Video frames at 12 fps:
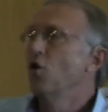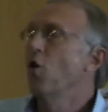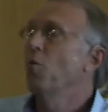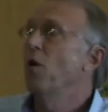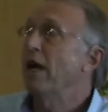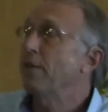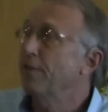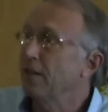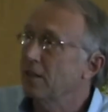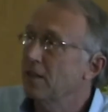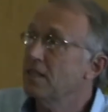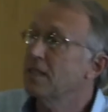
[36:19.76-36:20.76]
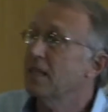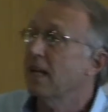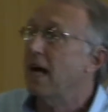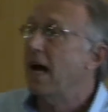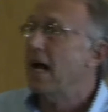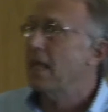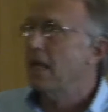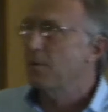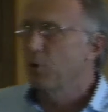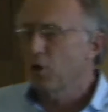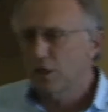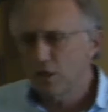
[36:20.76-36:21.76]
Norm Wakefield, this is the guy
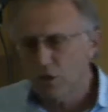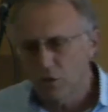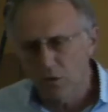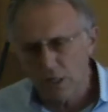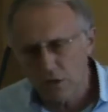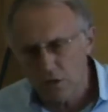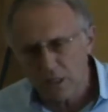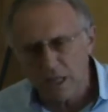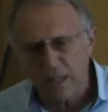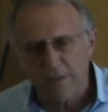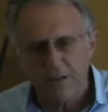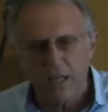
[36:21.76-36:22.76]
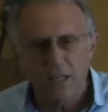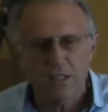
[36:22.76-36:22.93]
that brought this story to South Africa.